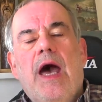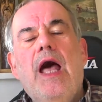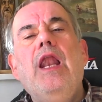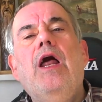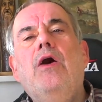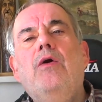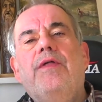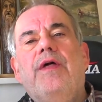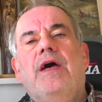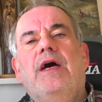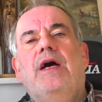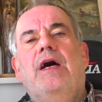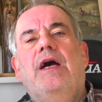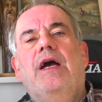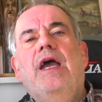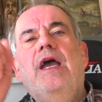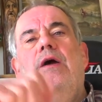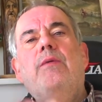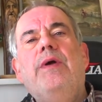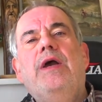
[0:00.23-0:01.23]
Hello there,
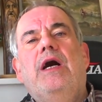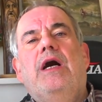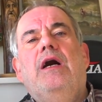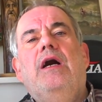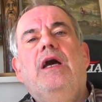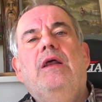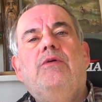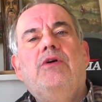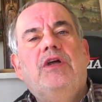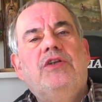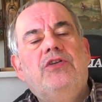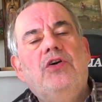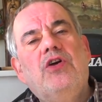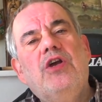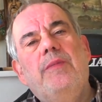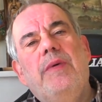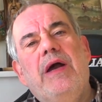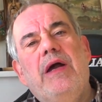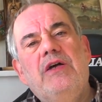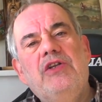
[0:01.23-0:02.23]
here we are. I'm going to
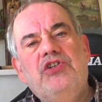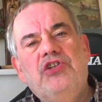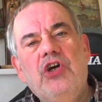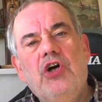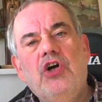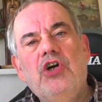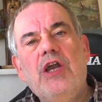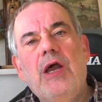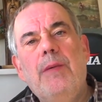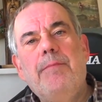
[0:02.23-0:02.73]
talk about Chuck